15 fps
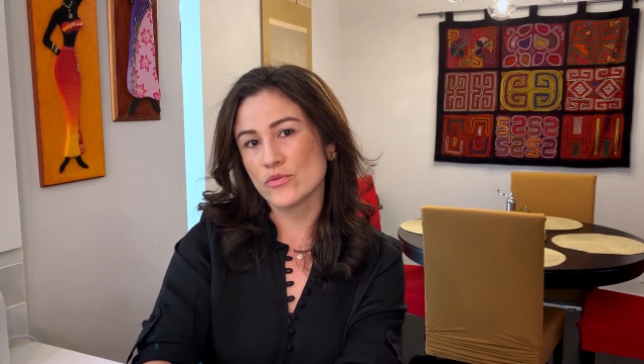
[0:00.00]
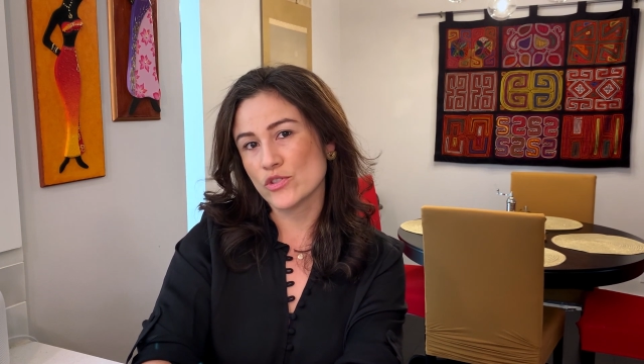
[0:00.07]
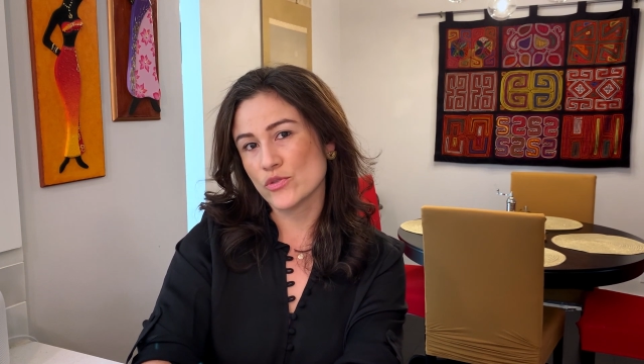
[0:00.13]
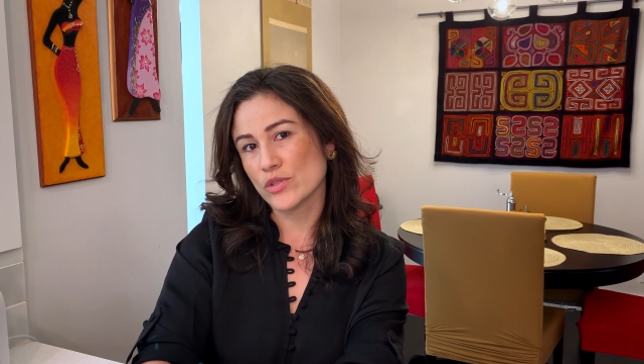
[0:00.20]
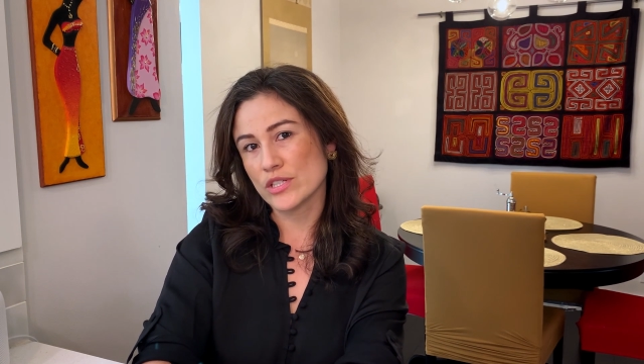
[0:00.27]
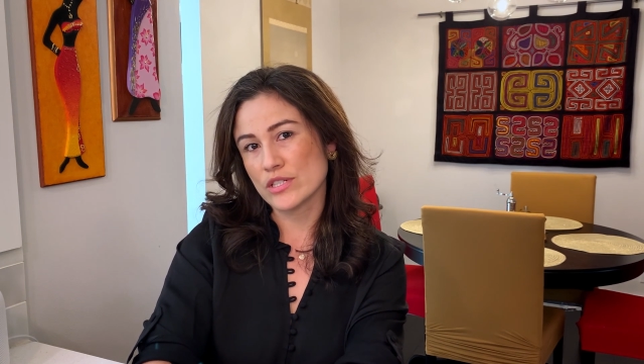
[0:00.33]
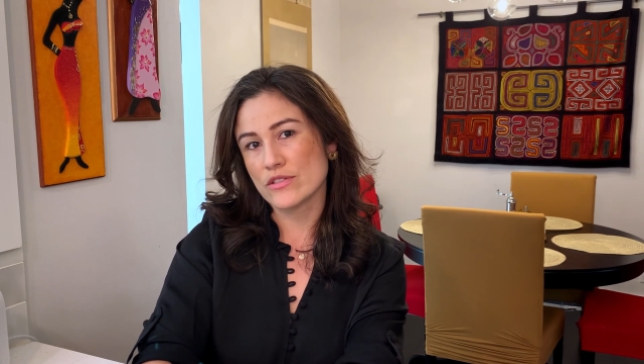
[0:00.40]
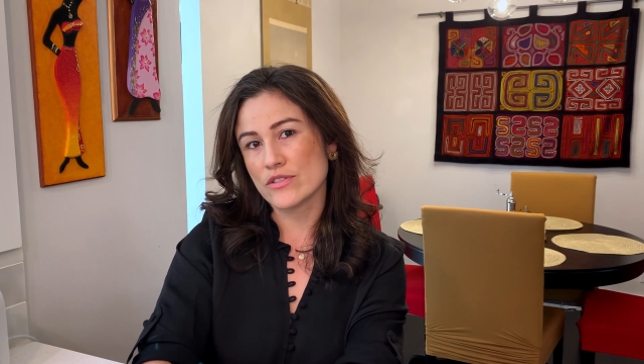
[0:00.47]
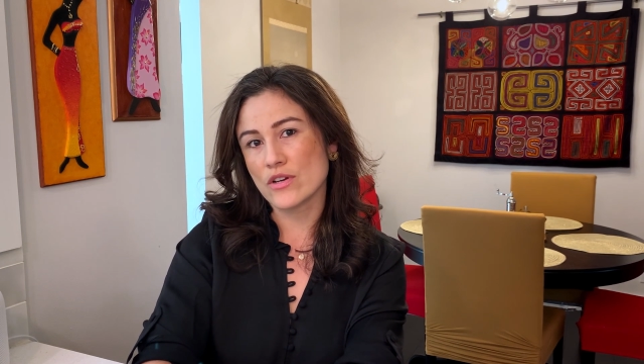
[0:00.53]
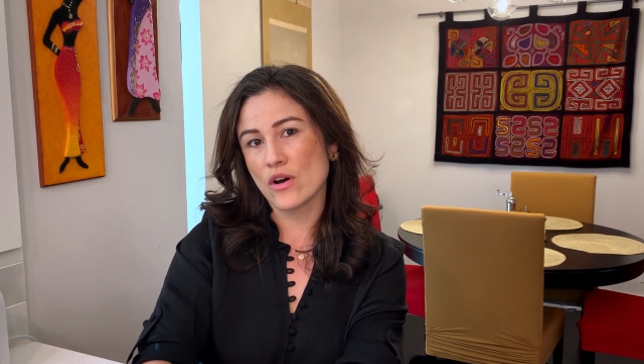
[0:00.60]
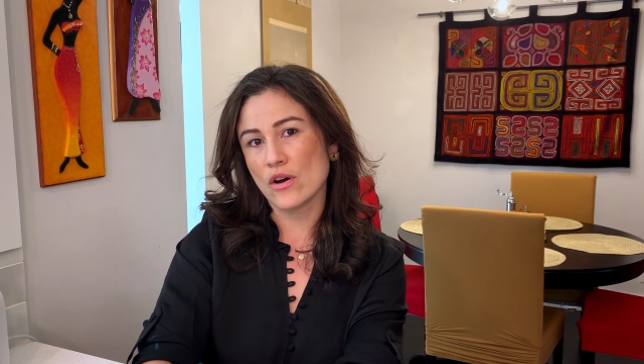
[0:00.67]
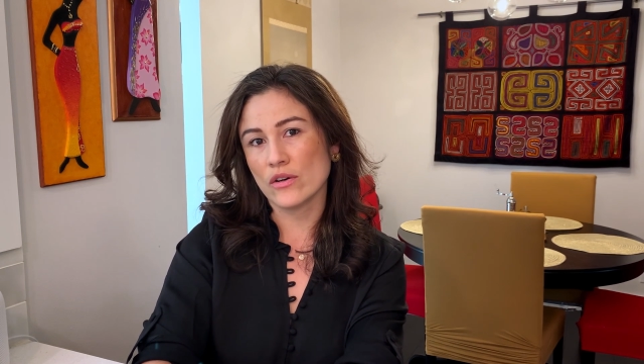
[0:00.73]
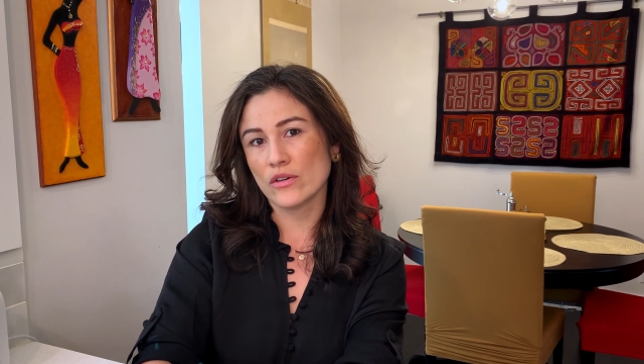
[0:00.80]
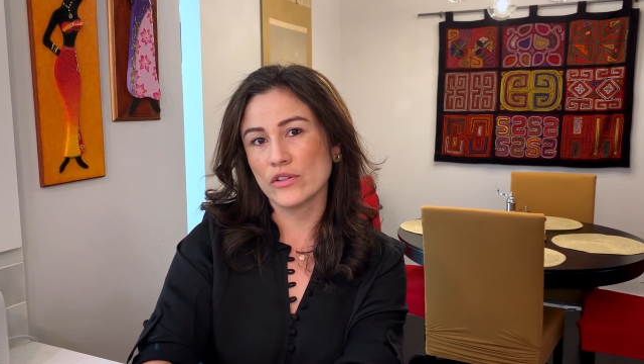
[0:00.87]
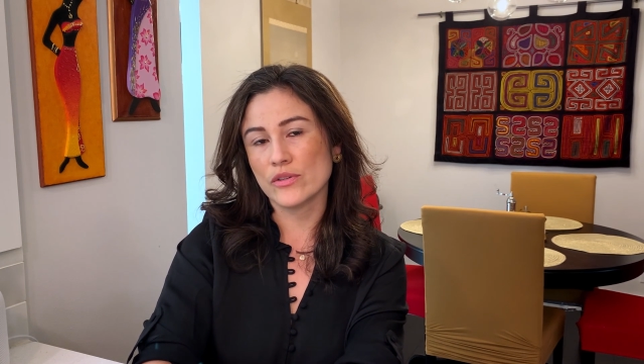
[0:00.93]
which was
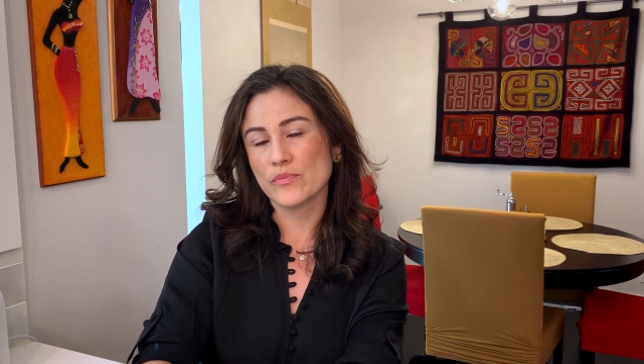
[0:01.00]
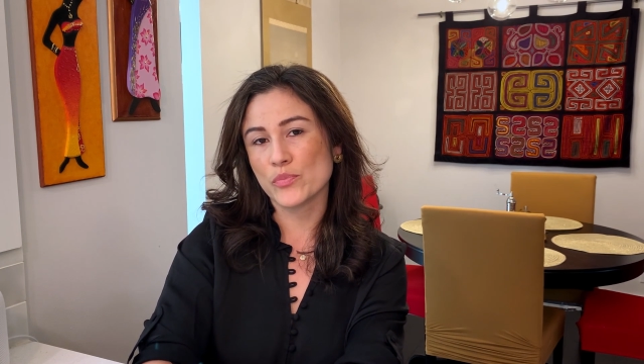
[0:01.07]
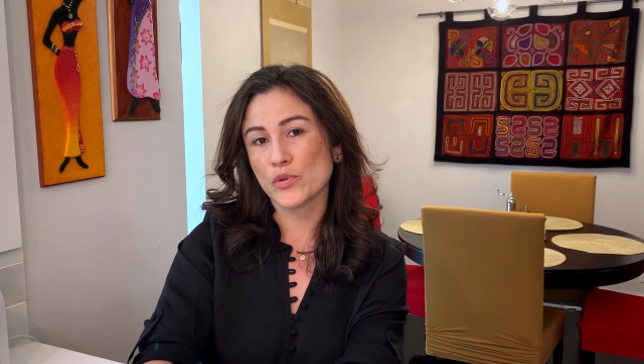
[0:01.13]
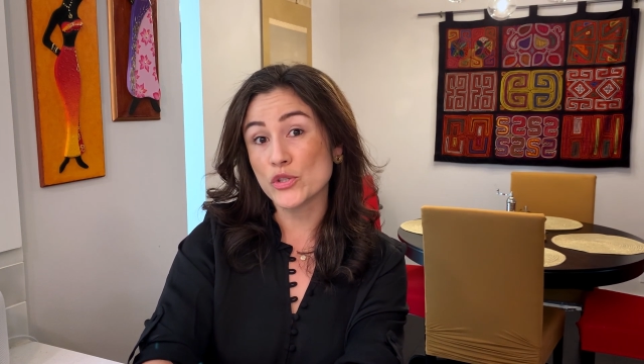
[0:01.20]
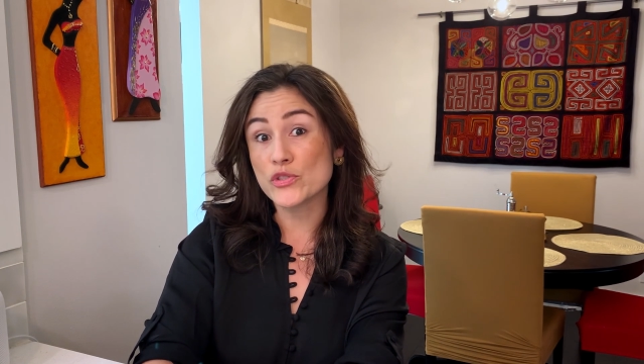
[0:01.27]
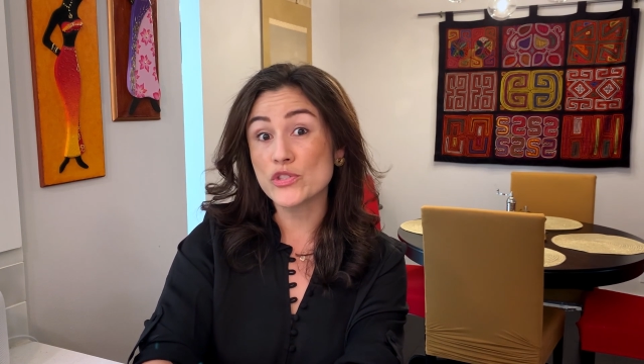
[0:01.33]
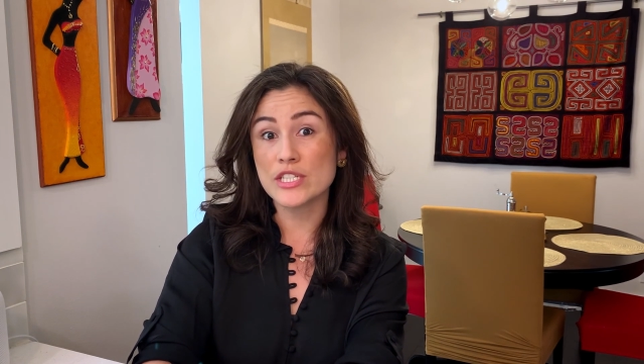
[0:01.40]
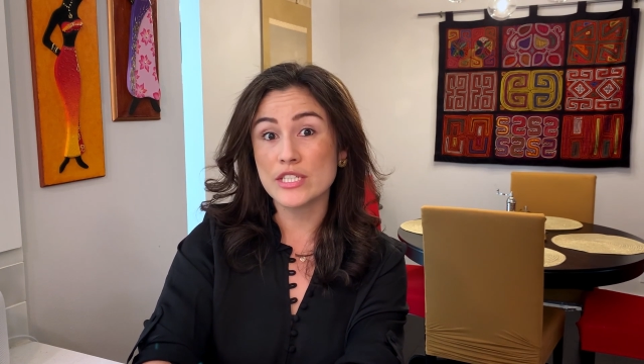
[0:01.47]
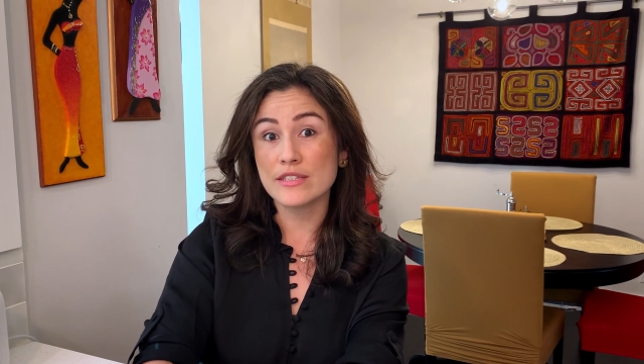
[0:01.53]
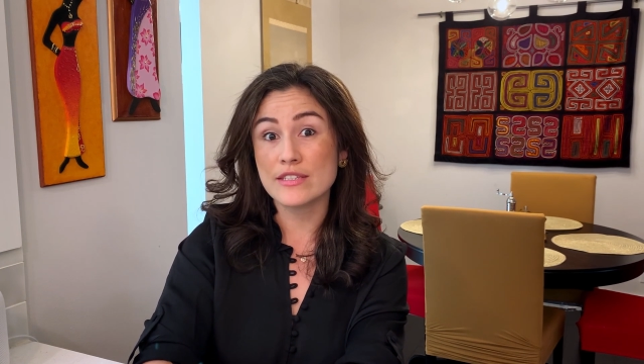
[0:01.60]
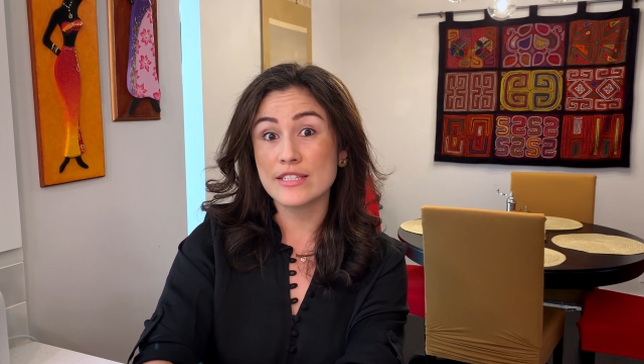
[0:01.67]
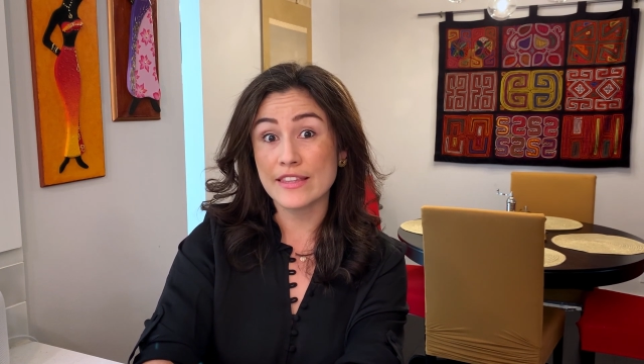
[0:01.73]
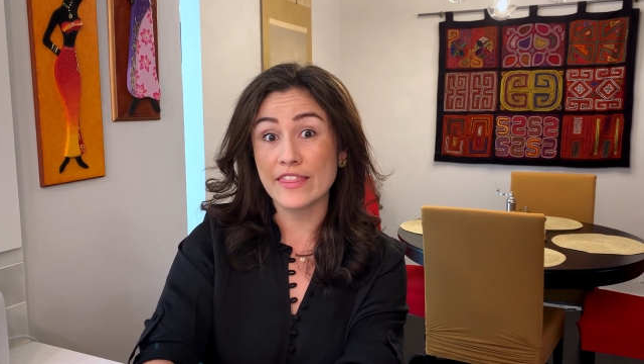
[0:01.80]
on protein